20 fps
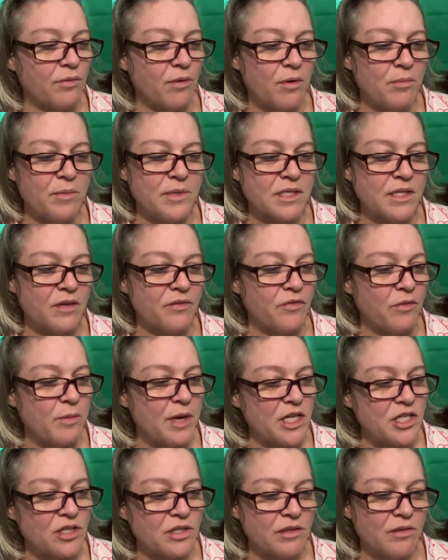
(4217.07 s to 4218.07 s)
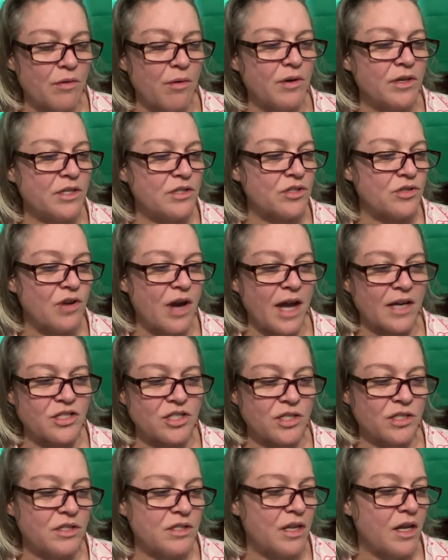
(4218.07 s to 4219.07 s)
misinformation, throwing
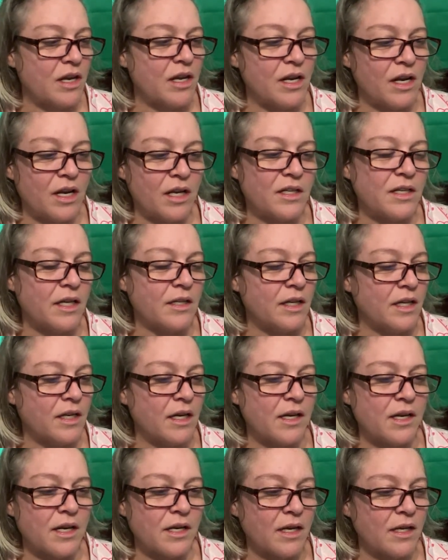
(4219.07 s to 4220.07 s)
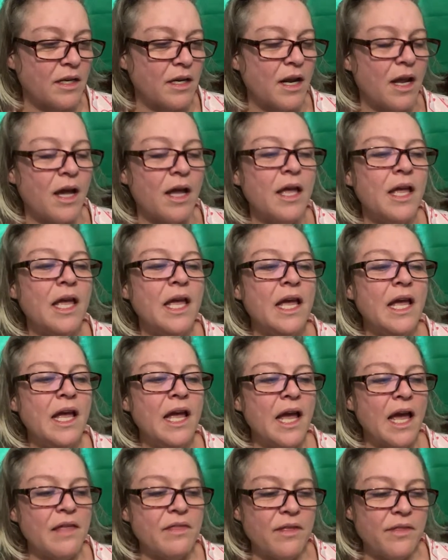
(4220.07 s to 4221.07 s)
distractions, da.
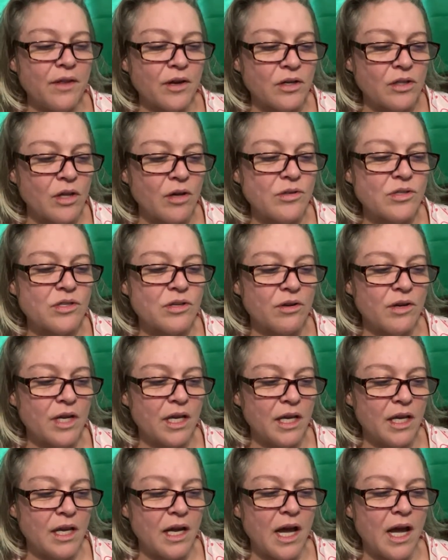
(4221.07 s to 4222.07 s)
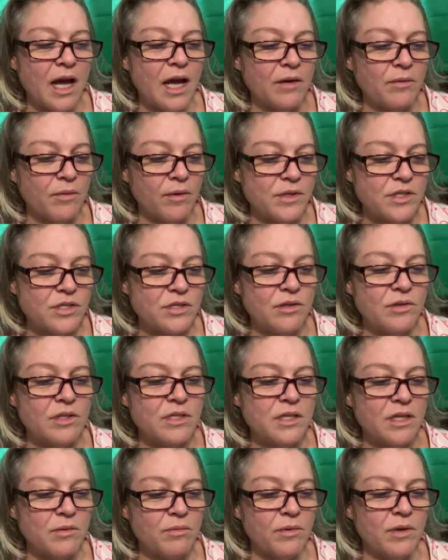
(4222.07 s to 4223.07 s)
And then the closer he got, well, as soon as
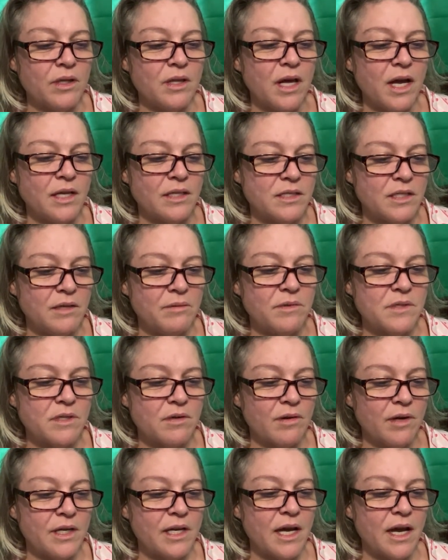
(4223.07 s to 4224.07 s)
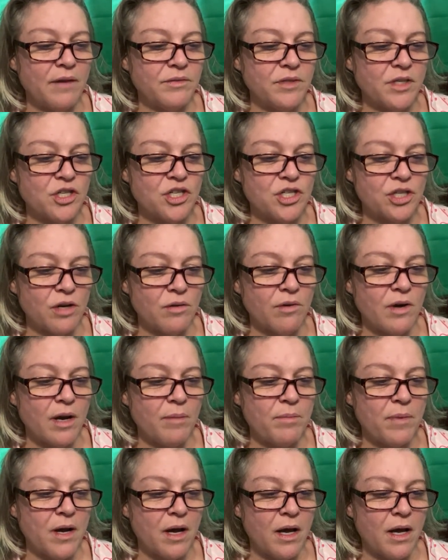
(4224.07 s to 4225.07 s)
he realized he was going to have to show
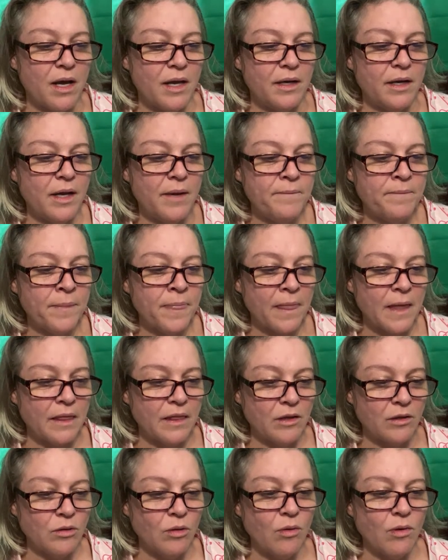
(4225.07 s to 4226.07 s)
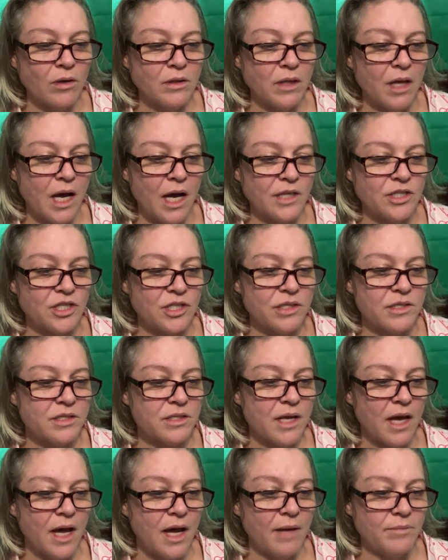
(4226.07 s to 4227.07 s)
up on the Lore Lodge's
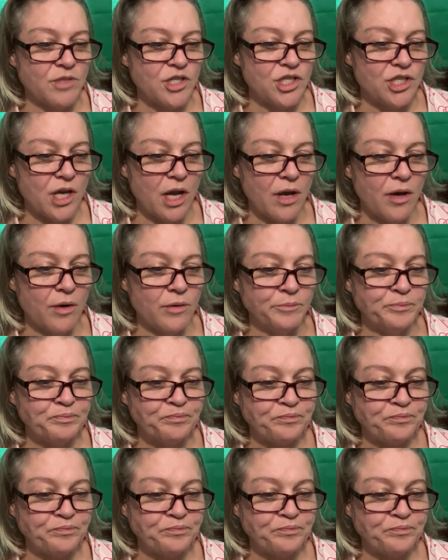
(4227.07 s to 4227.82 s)
show,